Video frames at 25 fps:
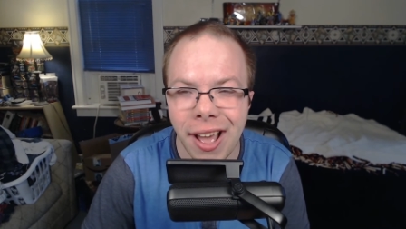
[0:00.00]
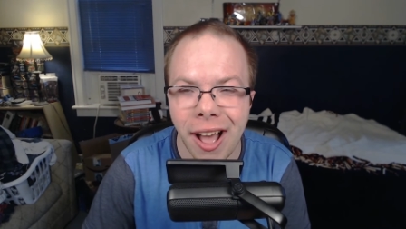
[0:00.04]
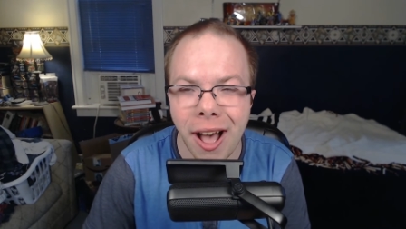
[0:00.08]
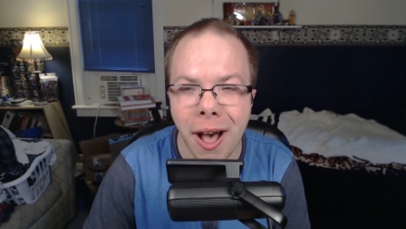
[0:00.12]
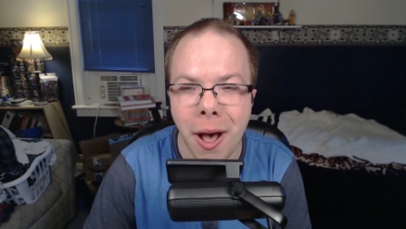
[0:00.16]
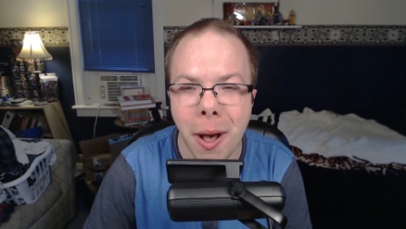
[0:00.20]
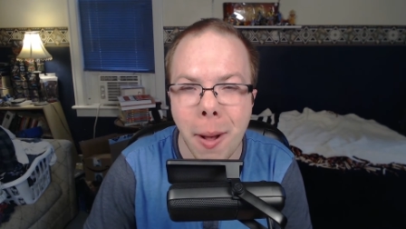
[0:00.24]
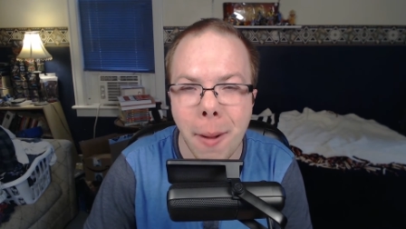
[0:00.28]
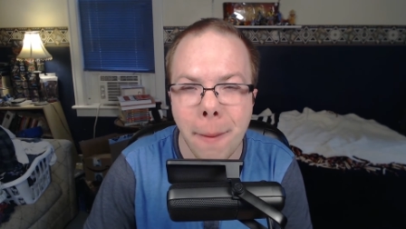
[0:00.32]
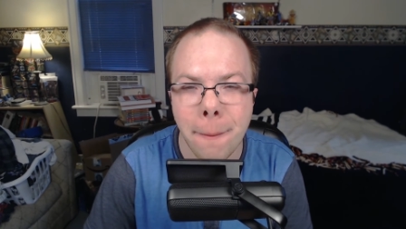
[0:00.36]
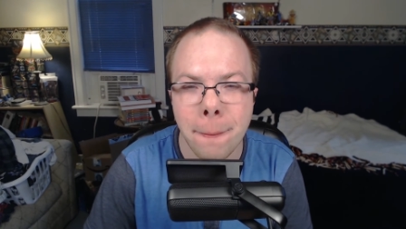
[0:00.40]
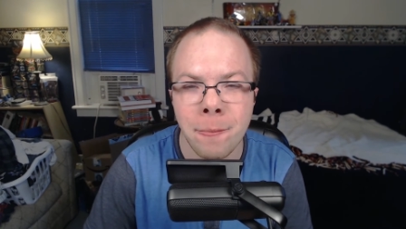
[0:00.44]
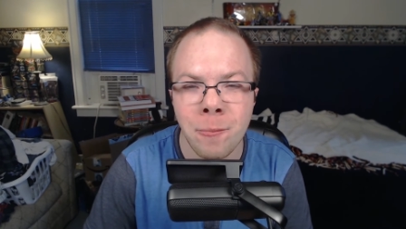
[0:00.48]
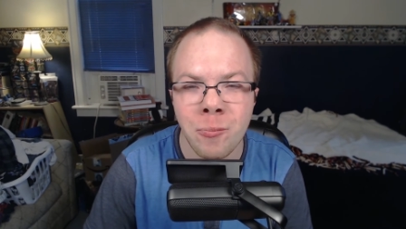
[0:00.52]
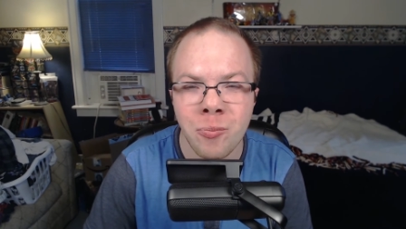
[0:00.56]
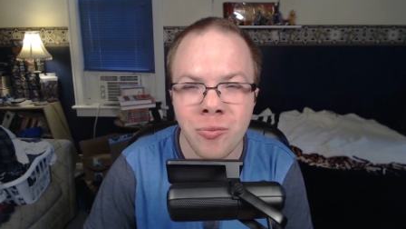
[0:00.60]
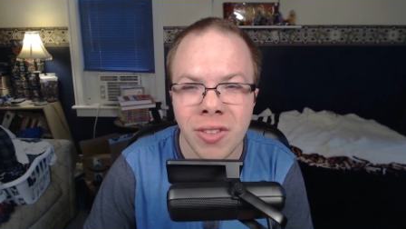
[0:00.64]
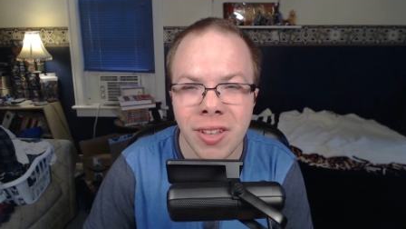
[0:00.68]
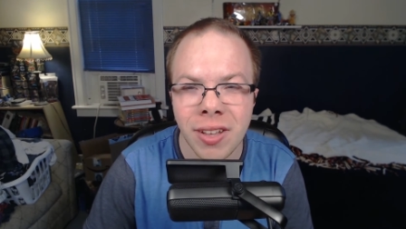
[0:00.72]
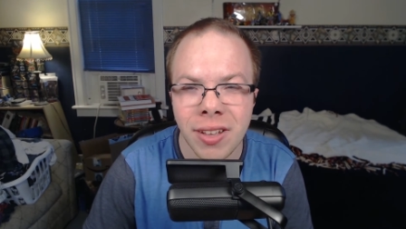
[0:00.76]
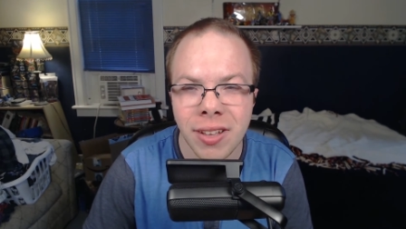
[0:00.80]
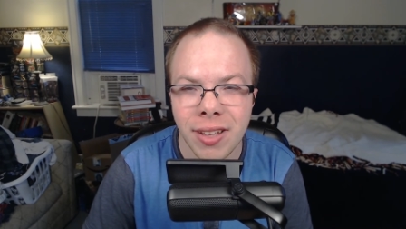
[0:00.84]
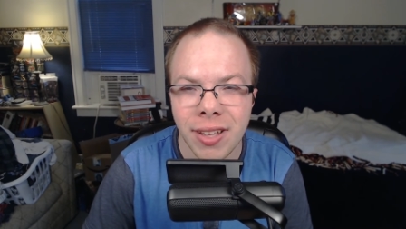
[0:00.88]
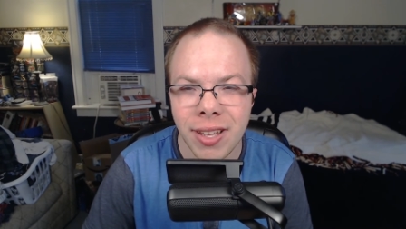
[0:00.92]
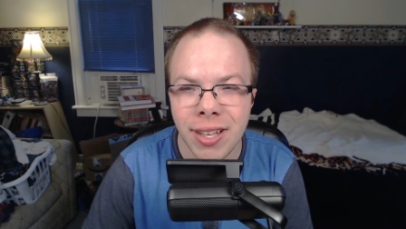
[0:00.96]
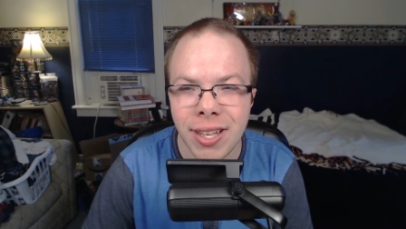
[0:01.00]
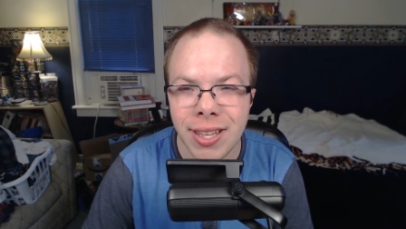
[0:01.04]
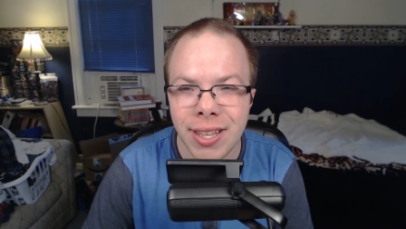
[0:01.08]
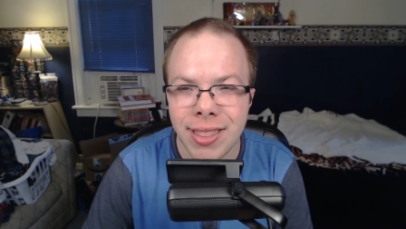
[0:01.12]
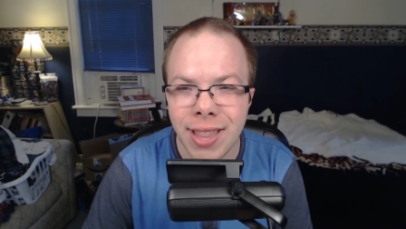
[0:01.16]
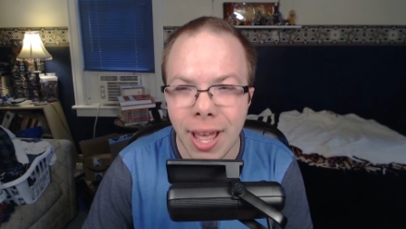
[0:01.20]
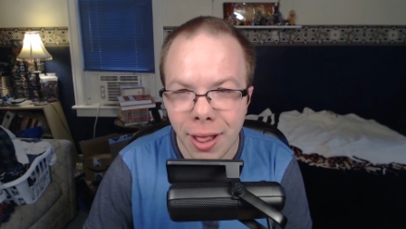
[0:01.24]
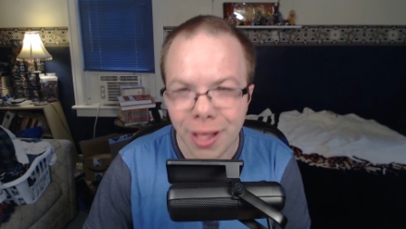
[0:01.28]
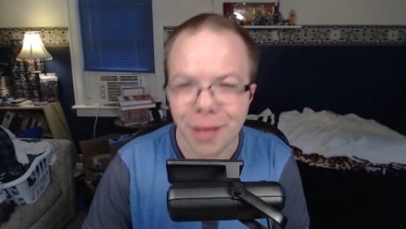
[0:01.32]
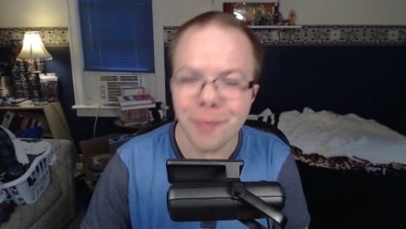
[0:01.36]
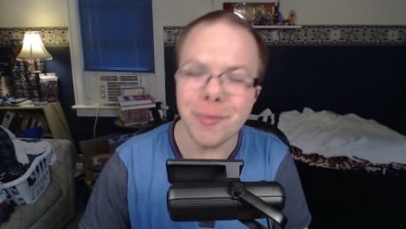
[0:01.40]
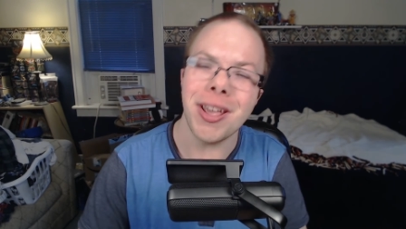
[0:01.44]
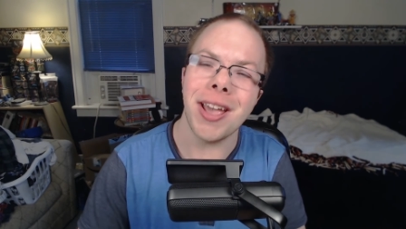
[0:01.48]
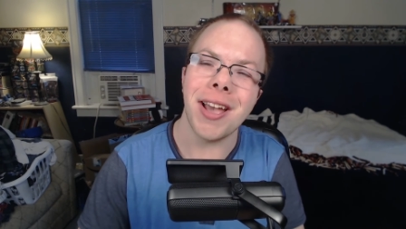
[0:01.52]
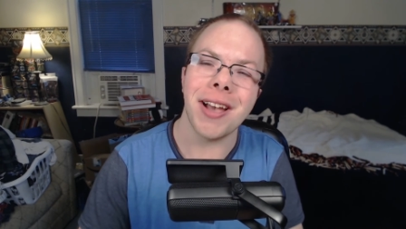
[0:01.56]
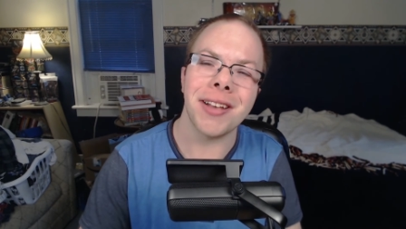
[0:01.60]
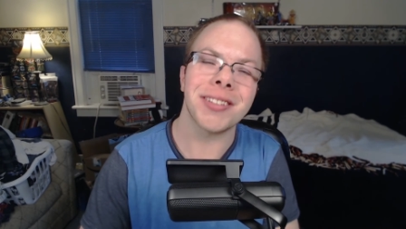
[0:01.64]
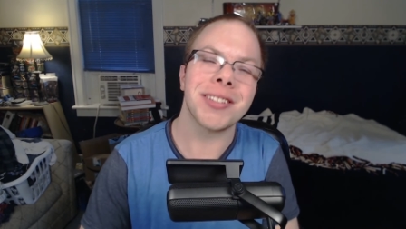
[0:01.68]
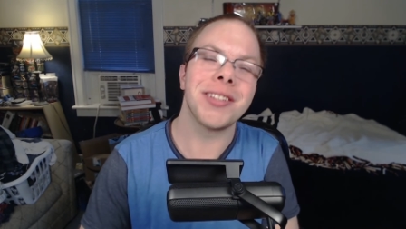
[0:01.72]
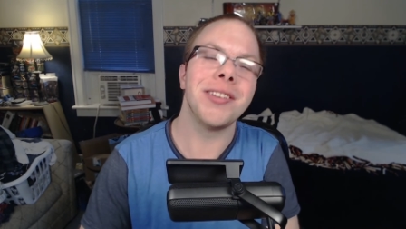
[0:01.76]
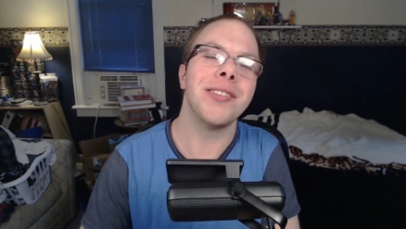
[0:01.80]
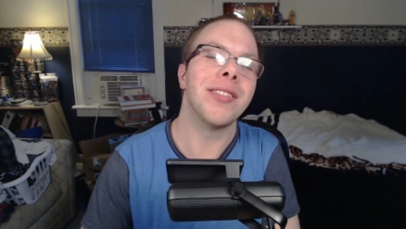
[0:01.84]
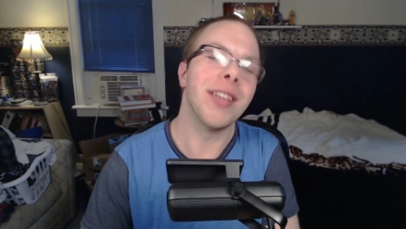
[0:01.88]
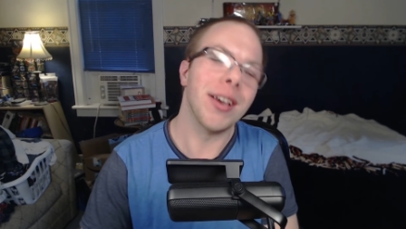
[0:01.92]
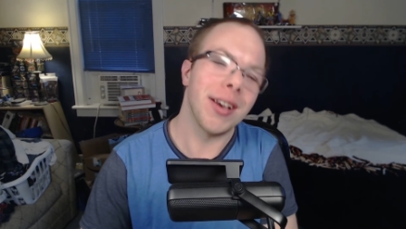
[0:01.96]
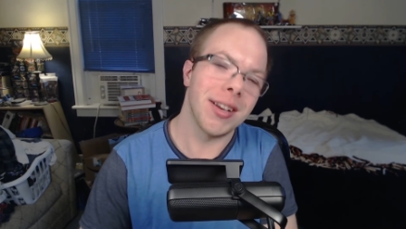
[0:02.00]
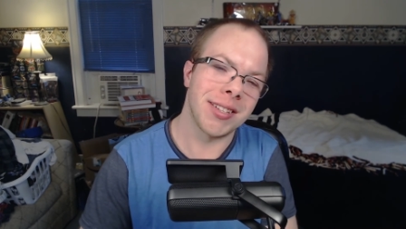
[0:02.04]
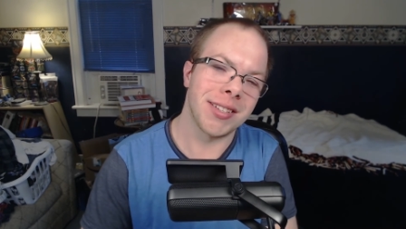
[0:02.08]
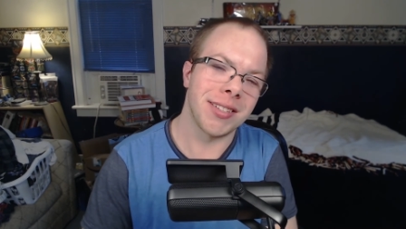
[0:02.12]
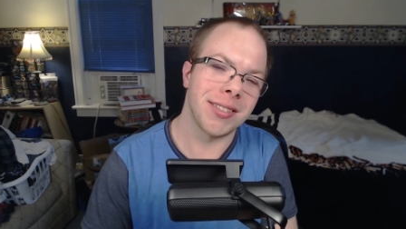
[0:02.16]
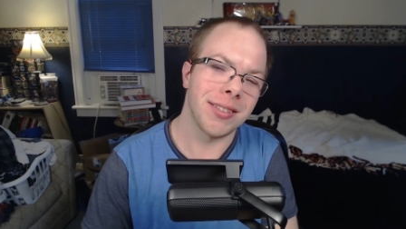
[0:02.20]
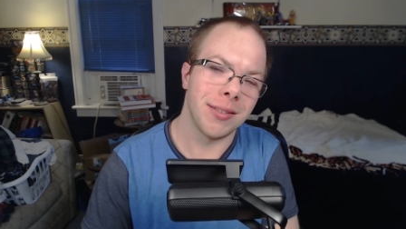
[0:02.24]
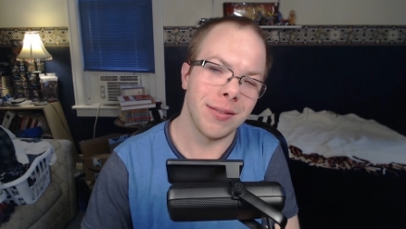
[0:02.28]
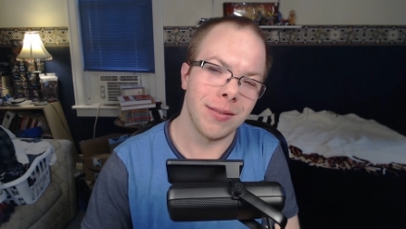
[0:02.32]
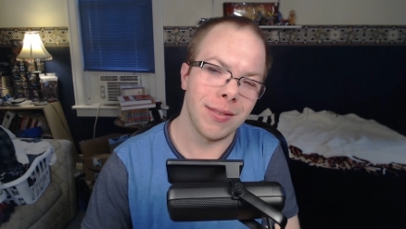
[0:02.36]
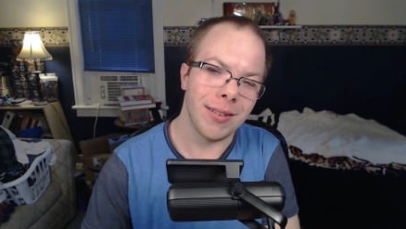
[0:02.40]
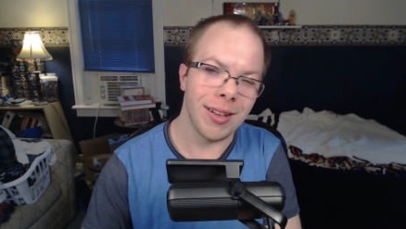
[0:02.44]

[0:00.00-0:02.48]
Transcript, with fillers: Um, now let me ask you this.